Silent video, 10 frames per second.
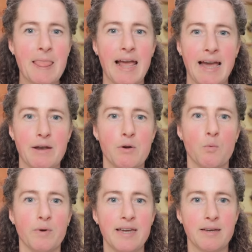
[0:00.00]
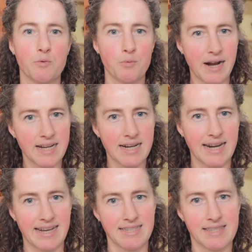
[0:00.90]
and we
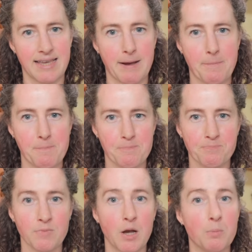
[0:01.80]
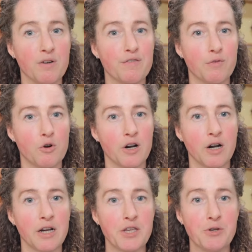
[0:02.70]
recognize that
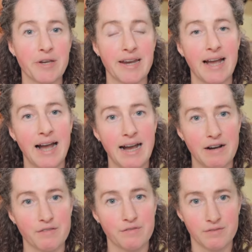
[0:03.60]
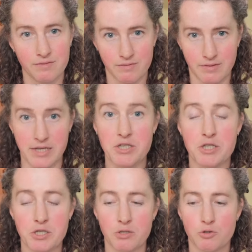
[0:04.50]
before you can have
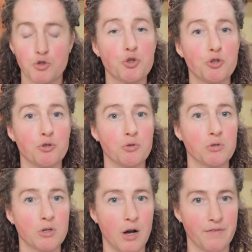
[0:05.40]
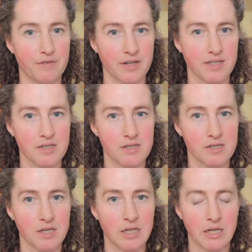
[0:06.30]
this true confidence,
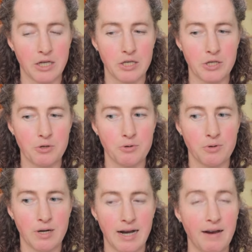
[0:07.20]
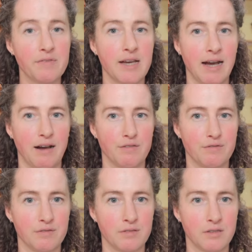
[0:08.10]
you have to have